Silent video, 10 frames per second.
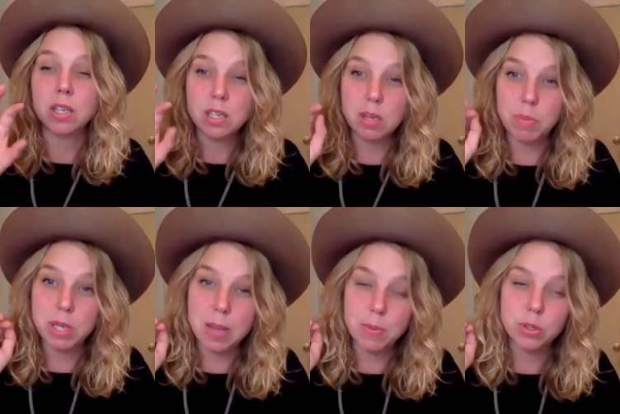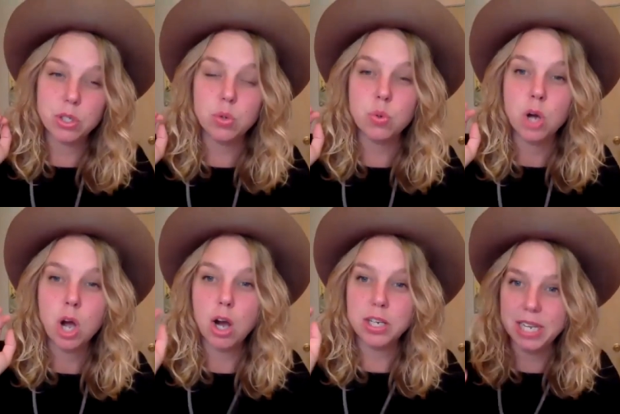to be able to
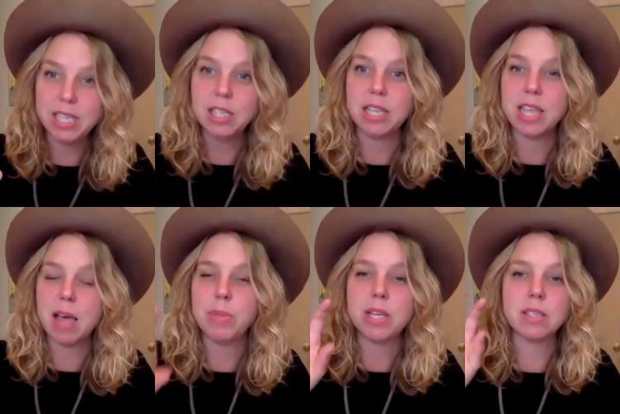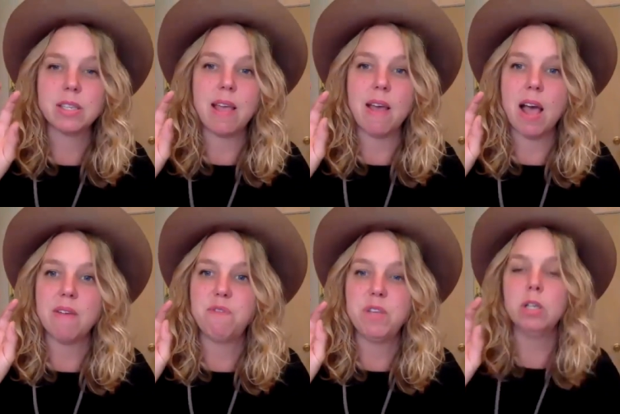articulate that because I
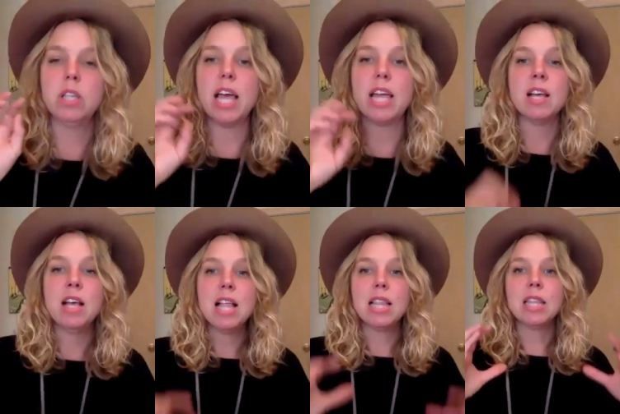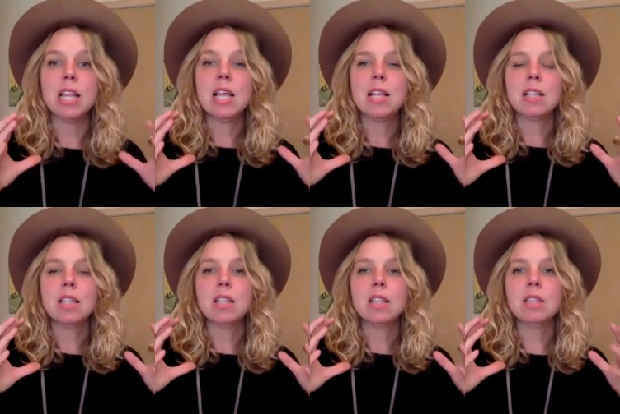I feel like
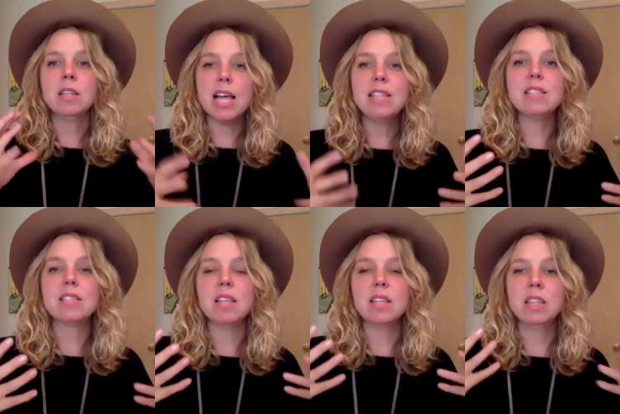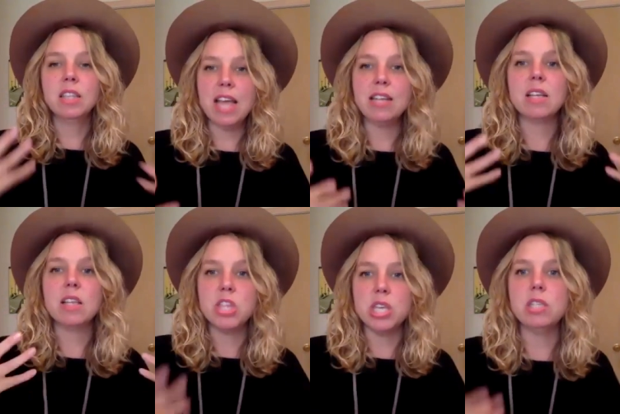let's let
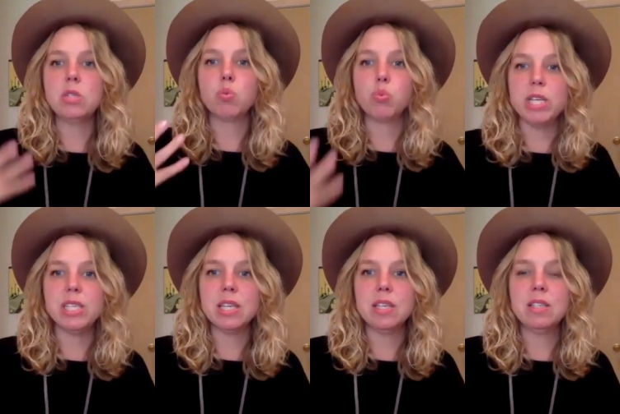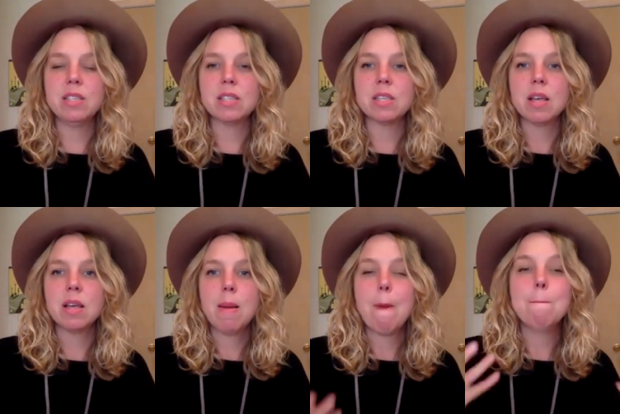these reasons
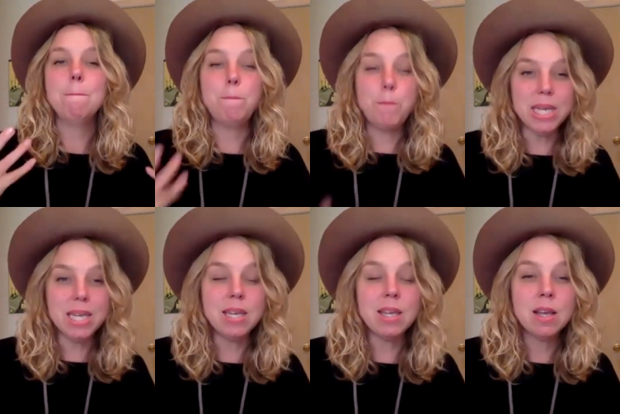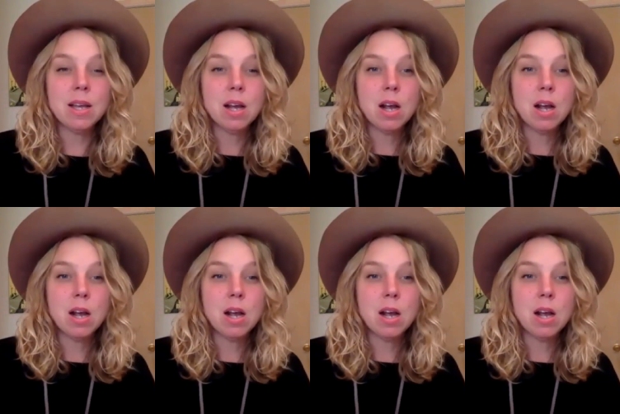be